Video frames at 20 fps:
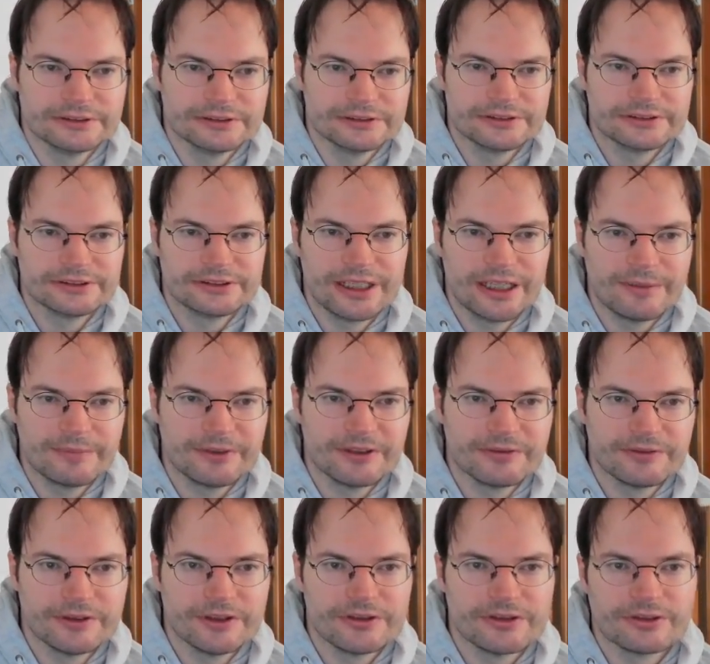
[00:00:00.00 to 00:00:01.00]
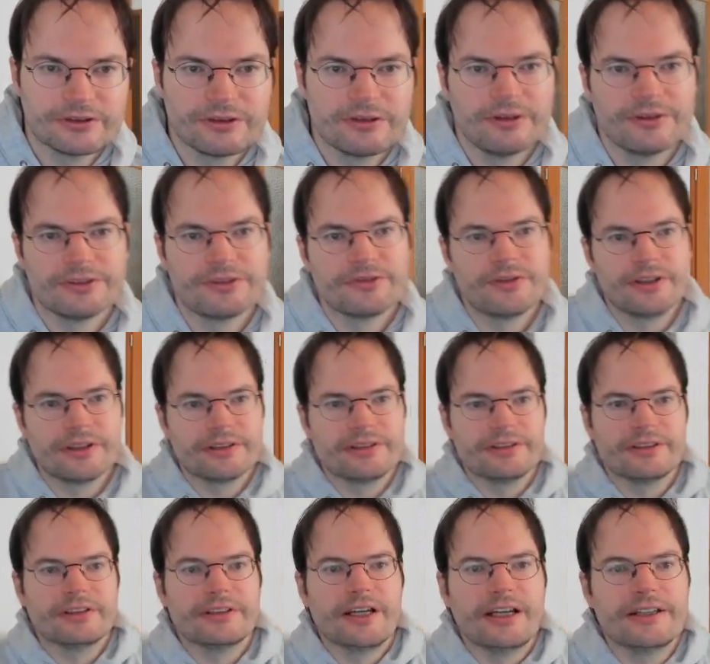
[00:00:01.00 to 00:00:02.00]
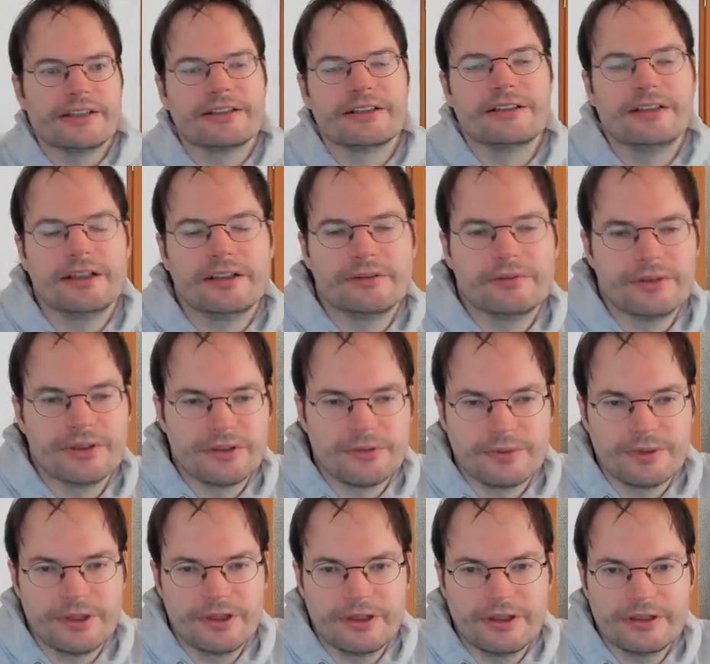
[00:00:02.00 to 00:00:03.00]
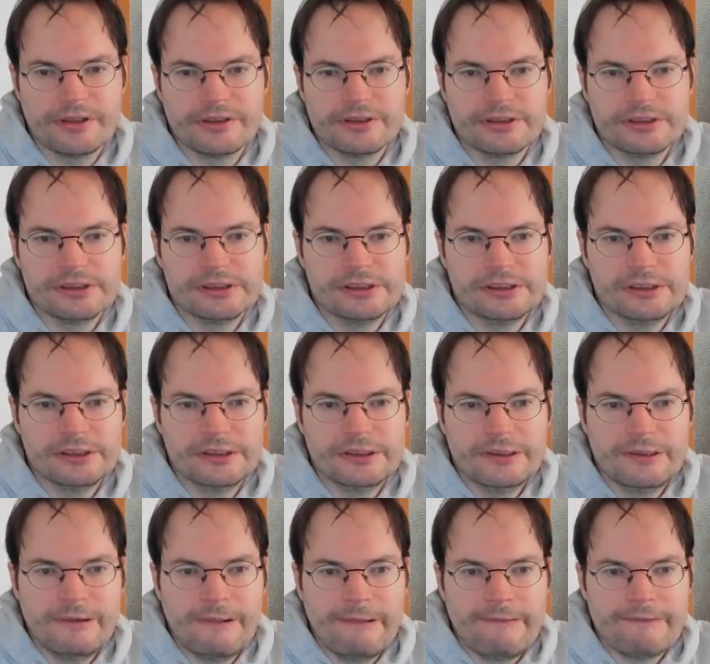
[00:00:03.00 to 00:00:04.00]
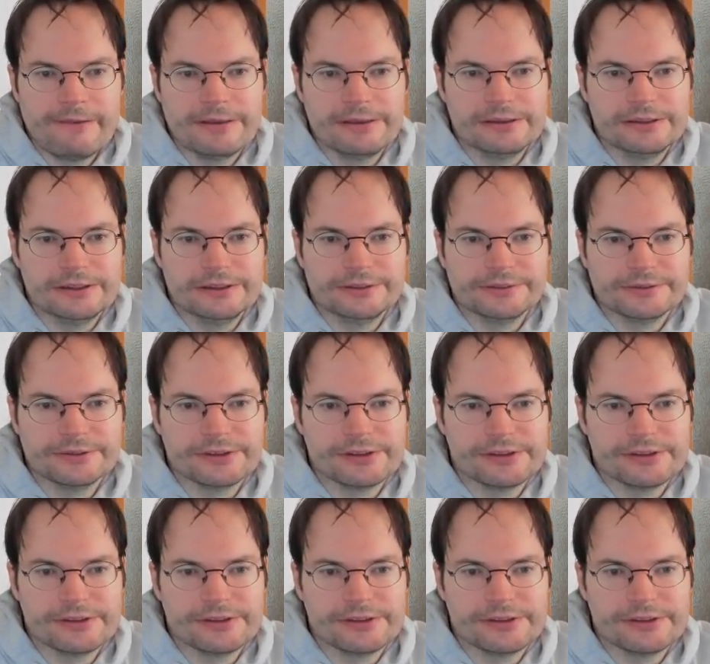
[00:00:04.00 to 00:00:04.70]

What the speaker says: type definition constructs in the Haskell language work. I